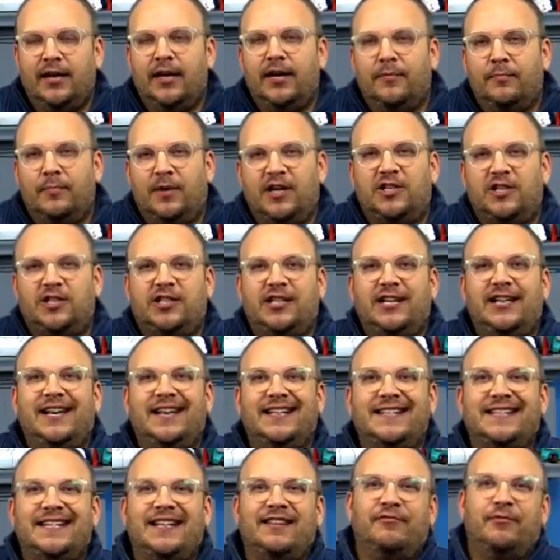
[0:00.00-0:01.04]
but she
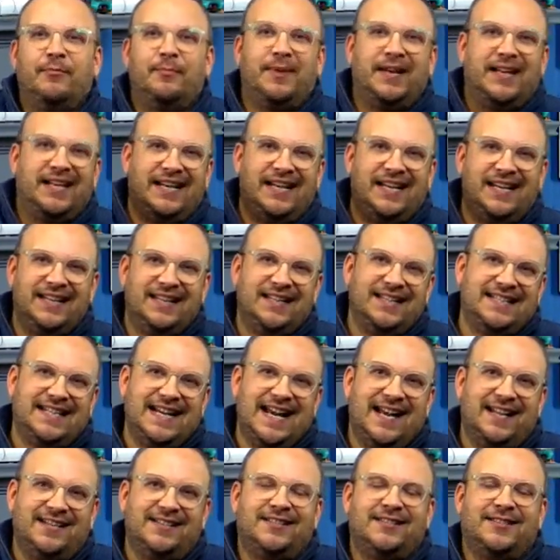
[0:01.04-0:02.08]
has even been in the
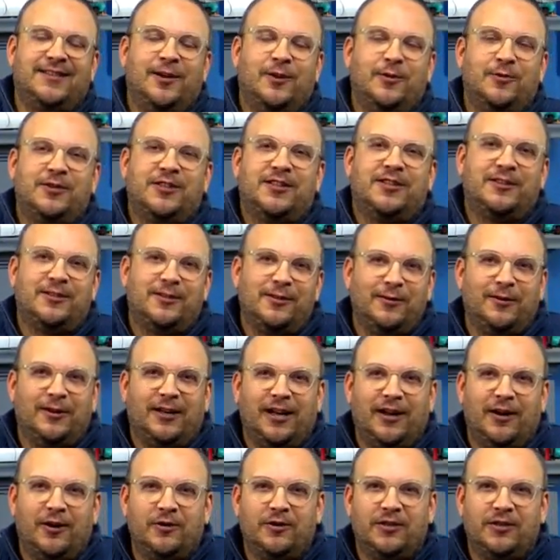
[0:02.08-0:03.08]
Dad Sews studio.